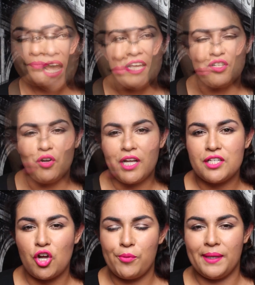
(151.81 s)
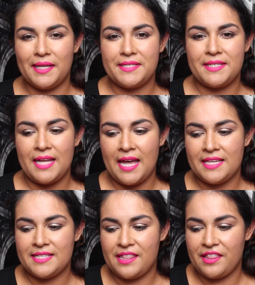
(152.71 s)
it's not as opalescent
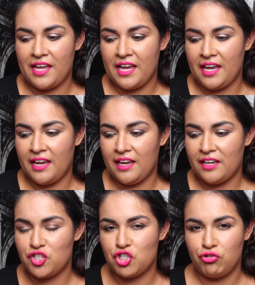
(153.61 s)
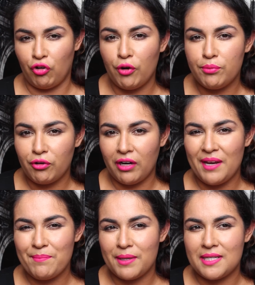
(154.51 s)
as their strobe
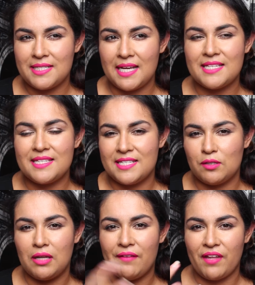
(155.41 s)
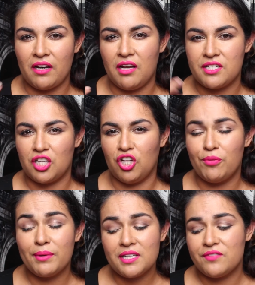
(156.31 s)
cream, but it does still have that nice glow,
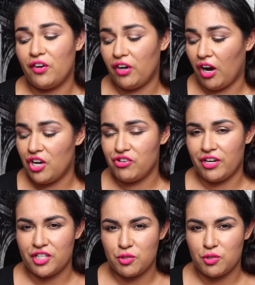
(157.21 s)
but it is very hydrating.